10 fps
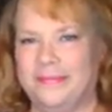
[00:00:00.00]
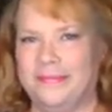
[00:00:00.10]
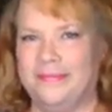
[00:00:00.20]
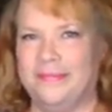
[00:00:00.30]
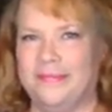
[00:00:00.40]

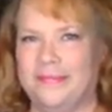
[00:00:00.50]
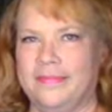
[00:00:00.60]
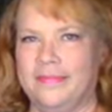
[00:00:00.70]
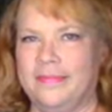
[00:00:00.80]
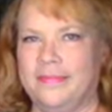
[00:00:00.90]

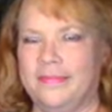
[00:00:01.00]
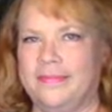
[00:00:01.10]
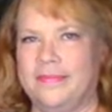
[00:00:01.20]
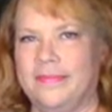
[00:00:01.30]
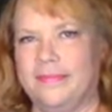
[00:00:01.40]

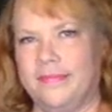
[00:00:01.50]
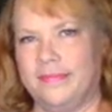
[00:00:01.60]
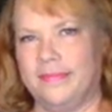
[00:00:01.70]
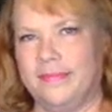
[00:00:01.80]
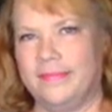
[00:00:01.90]

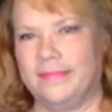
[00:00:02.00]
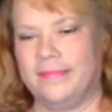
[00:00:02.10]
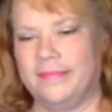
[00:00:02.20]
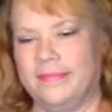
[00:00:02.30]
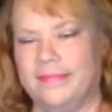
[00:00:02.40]

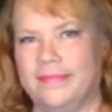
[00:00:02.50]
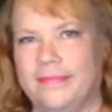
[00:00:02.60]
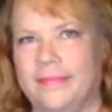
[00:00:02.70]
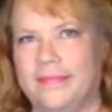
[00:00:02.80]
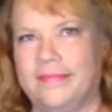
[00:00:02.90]

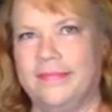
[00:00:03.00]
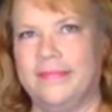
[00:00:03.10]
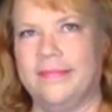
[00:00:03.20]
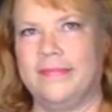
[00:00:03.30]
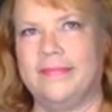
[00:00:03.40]

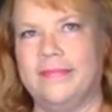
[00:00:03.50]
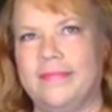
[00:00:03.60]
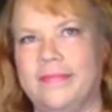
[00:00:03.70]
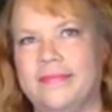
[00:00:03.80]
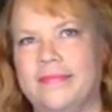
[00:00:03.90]

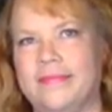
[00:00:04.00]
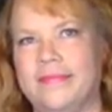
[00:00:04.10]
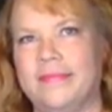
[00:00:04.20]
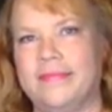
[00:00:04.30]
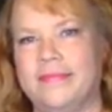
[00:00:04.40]

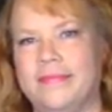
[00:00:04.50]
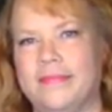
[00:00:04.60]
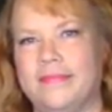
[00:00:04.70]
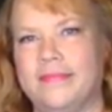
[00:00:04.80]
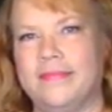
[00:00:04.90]

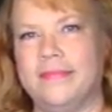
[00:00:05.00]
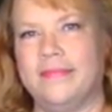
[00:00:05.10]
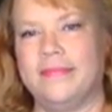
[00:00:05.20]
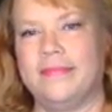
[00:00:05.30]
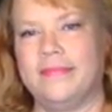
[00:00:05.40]

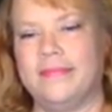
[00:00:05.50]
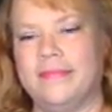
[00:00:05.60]
This person isn't speaking.